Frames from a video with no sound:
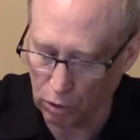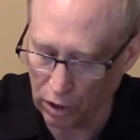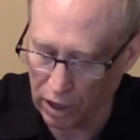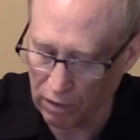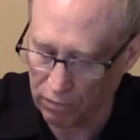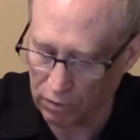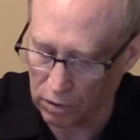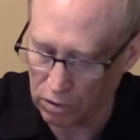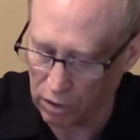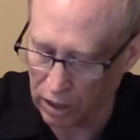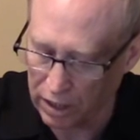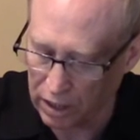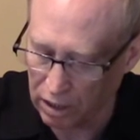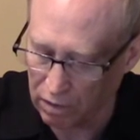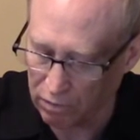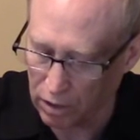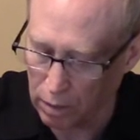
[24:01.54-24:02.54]
effort to
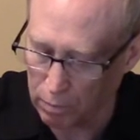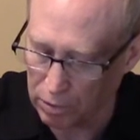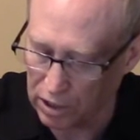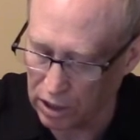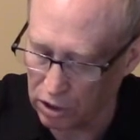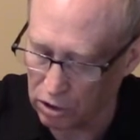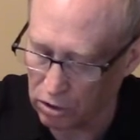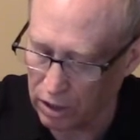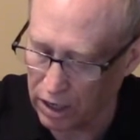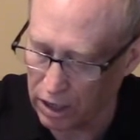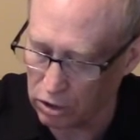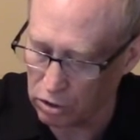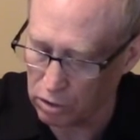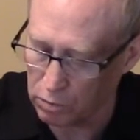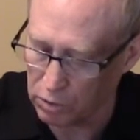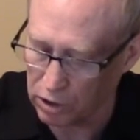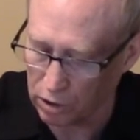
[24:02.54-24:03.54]
identify potential
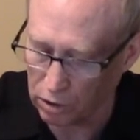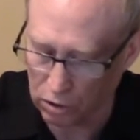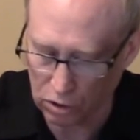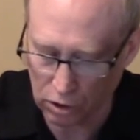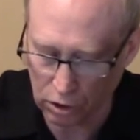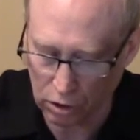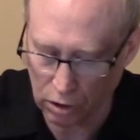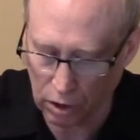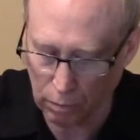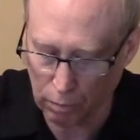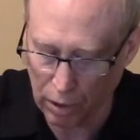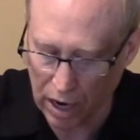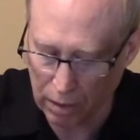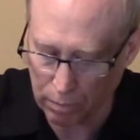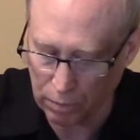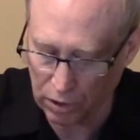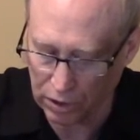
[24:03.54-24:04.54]
hazardous materials that could
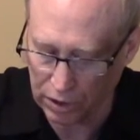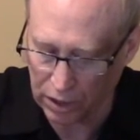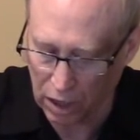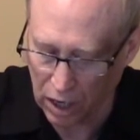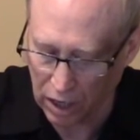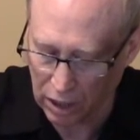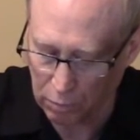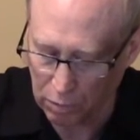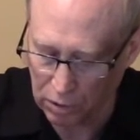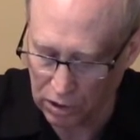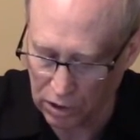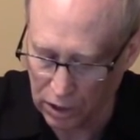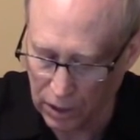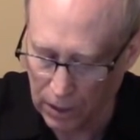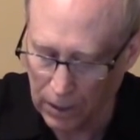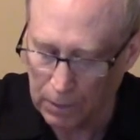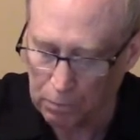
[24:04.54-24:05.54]
impact building occupants
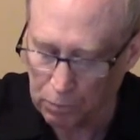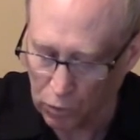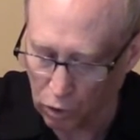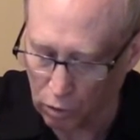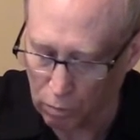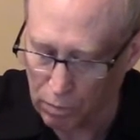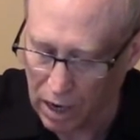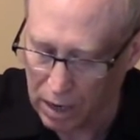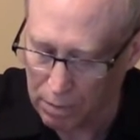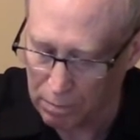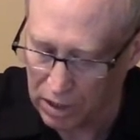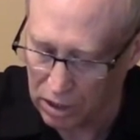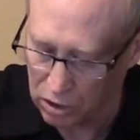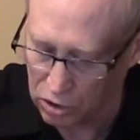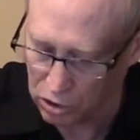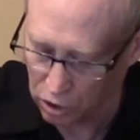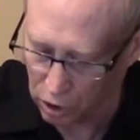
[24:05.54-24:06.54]
or might be
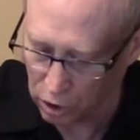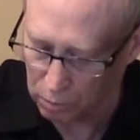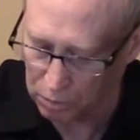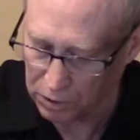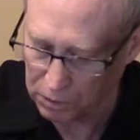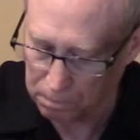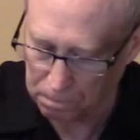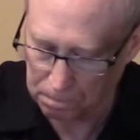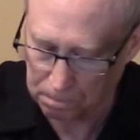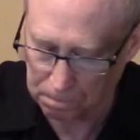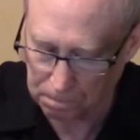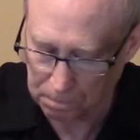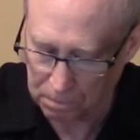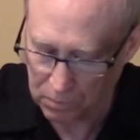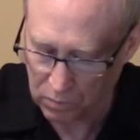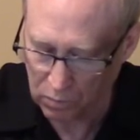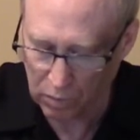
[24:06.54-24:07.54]
disturbed.
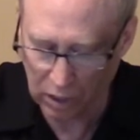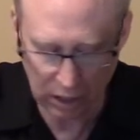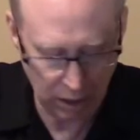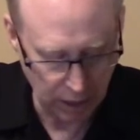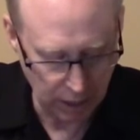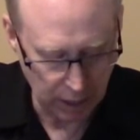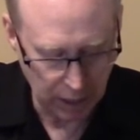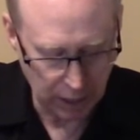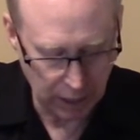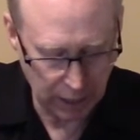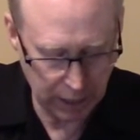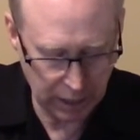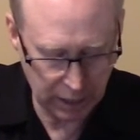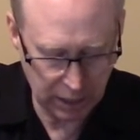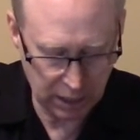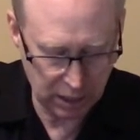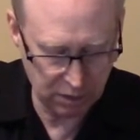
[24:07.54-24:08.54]
I mean, it
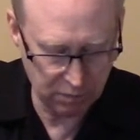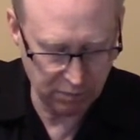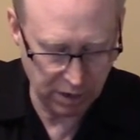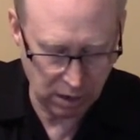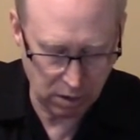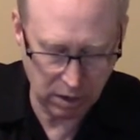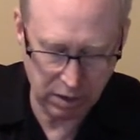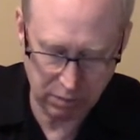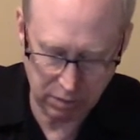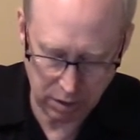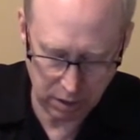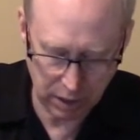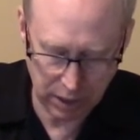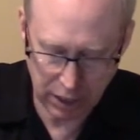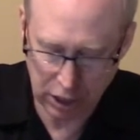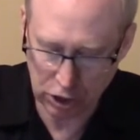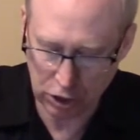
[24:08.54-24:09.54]
is very,
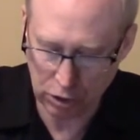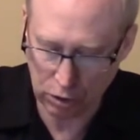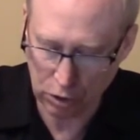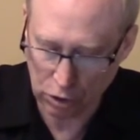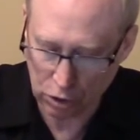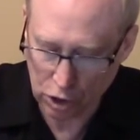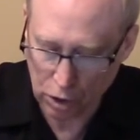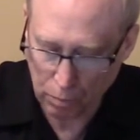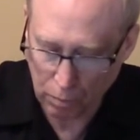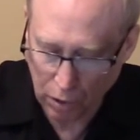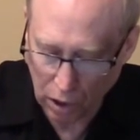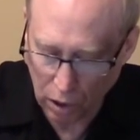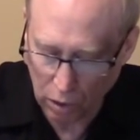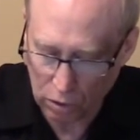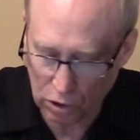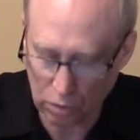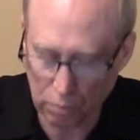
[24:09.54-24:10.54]
very issue. You're
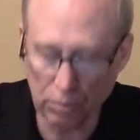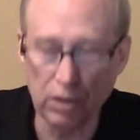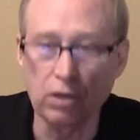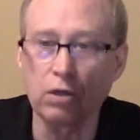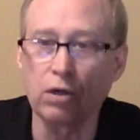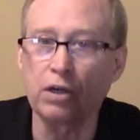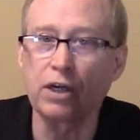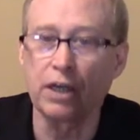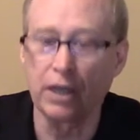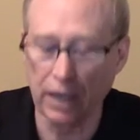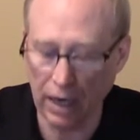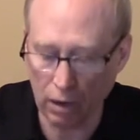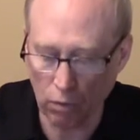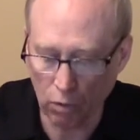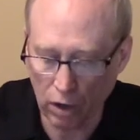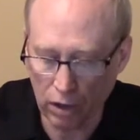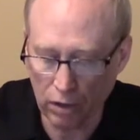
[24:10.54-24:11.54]
supposed to be looking
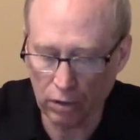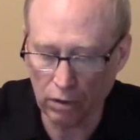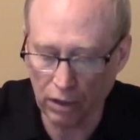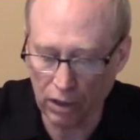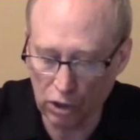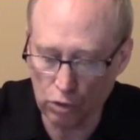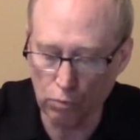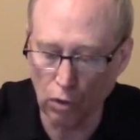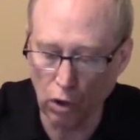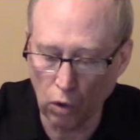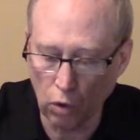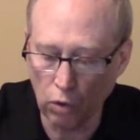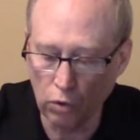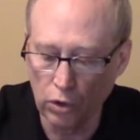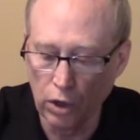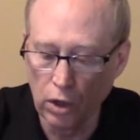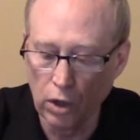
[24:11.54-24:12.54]
at whether it's
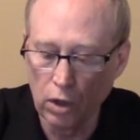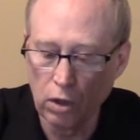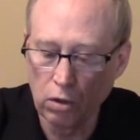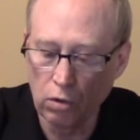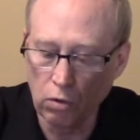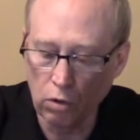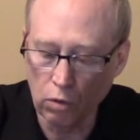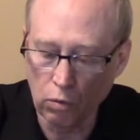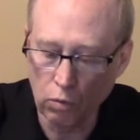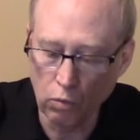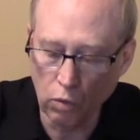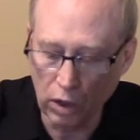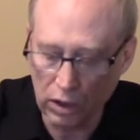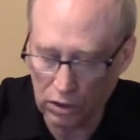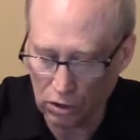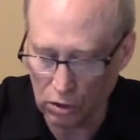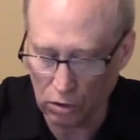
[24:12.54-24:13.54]
mold or
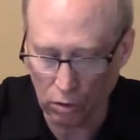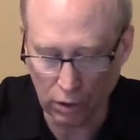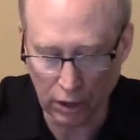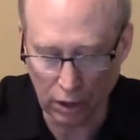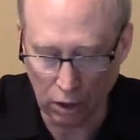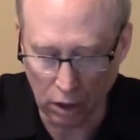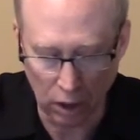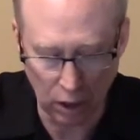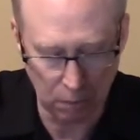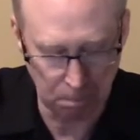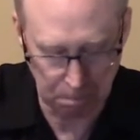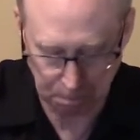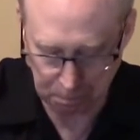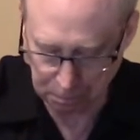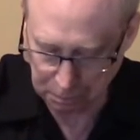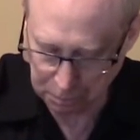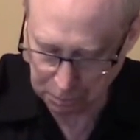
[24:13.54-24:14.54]
what's going on.
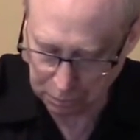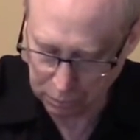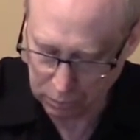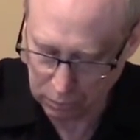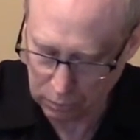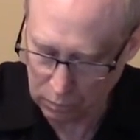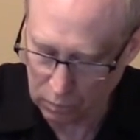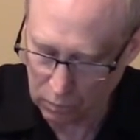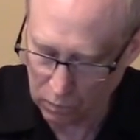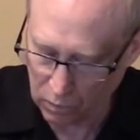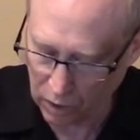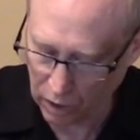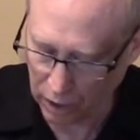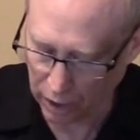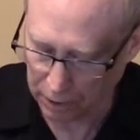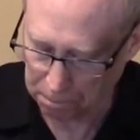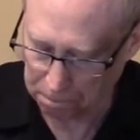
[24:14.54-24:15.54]

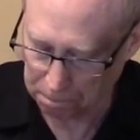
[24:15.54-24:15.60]
Okay?